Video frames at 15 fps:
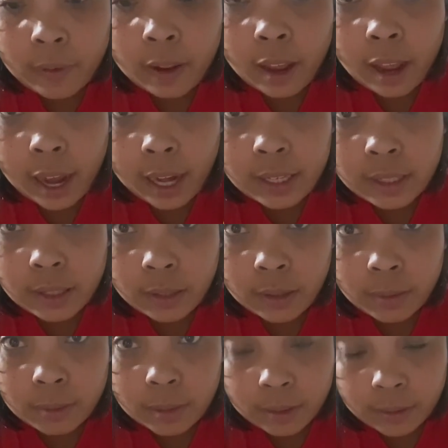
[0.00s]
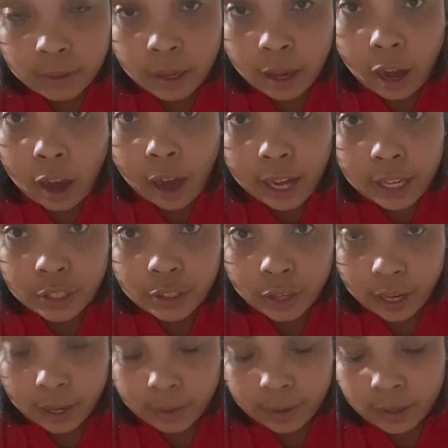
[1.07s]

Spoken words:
ice cubes, our ice tray.